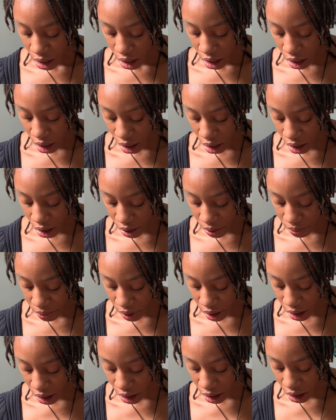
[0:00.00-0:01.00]
Um,
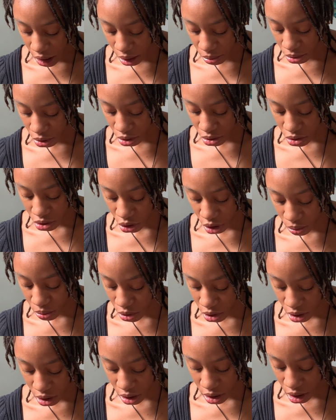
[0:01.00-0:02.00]
in the Hebrew
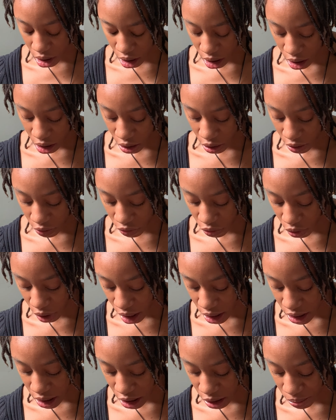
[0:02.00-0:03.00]
scriptures, a year of
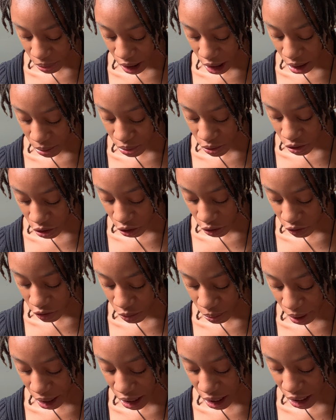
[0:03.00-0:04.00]
rest to be observed
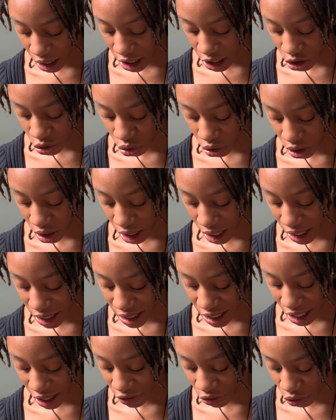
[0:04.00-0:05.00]
by the
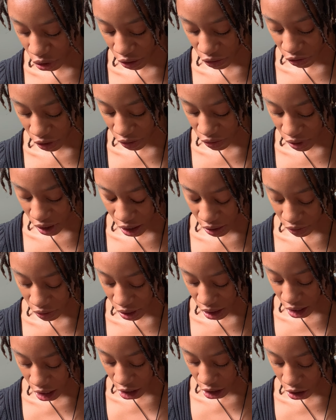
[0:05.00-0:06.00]
Israelites every 50th
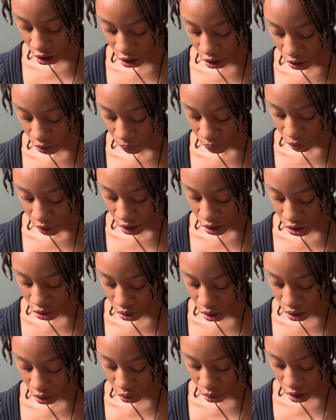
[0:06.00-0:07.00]
year,
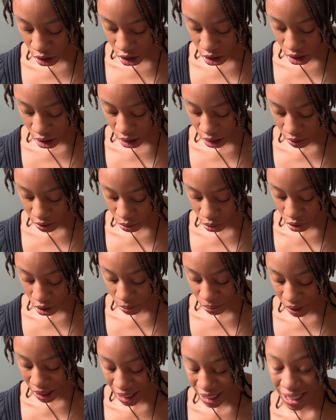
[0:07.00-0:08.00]
during which slaves were to
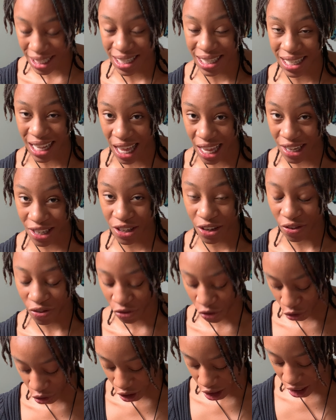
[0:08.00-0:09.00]
be set
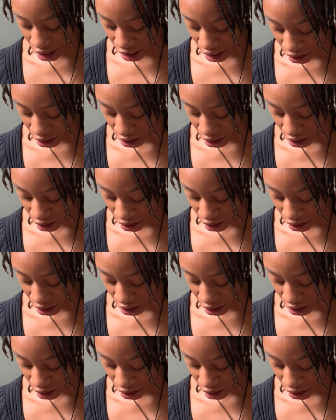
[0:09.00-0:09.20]
free.